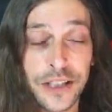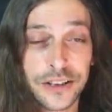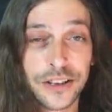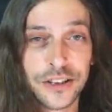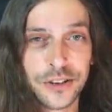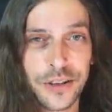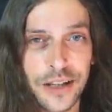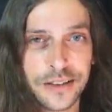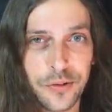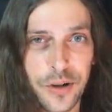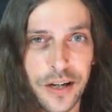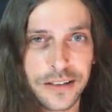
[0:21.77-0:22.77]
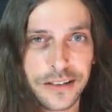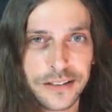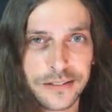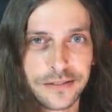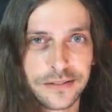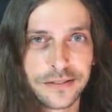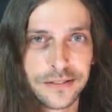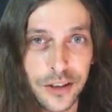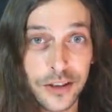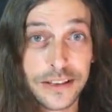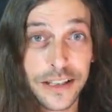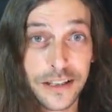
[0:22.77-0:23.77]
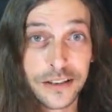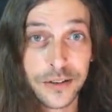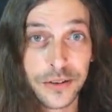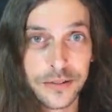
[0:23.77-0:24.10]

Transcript: you'd like to watch. So let's get into it.